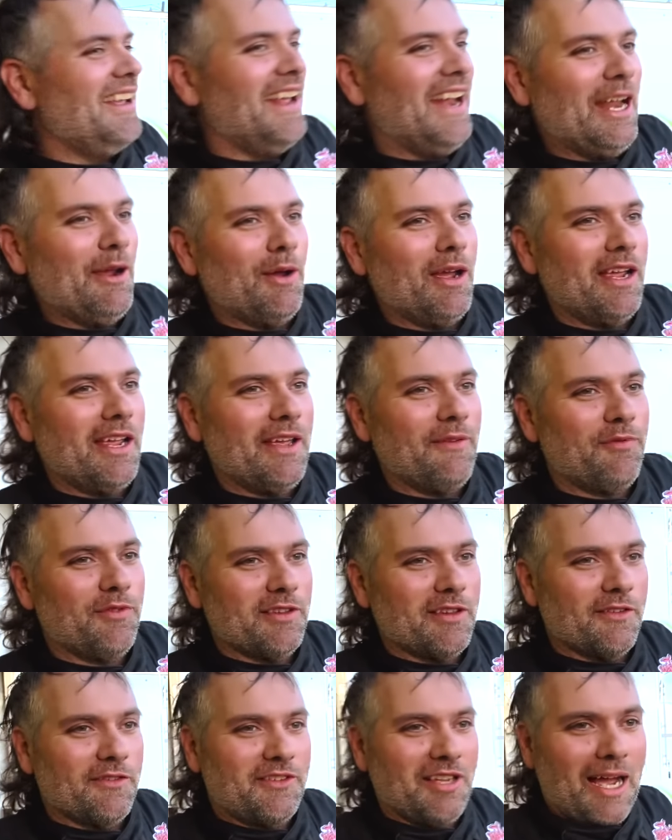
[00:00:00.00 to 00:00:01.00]
Anyway,
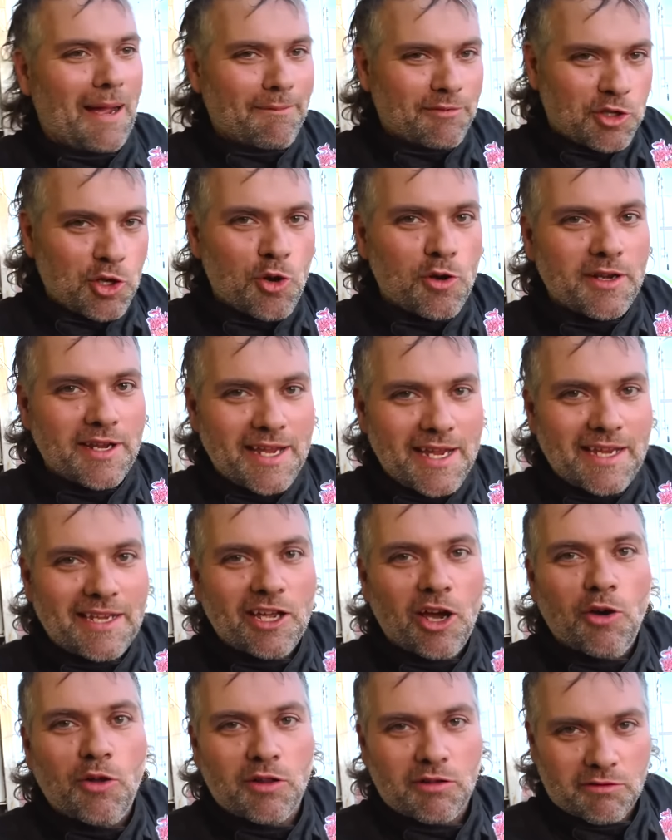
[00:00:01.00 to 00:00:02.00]
if the top two in the heat
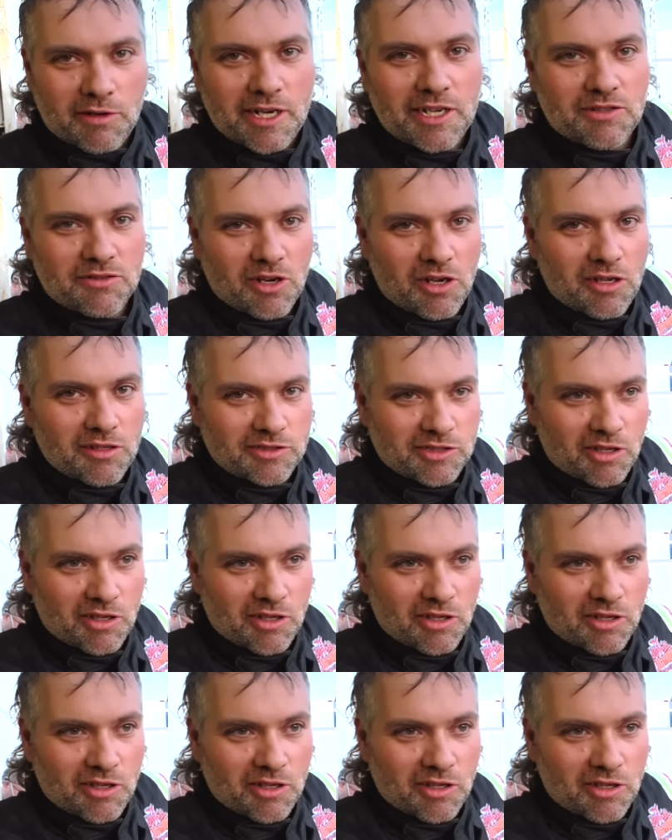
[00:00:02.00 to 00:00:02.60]
go to the redraw.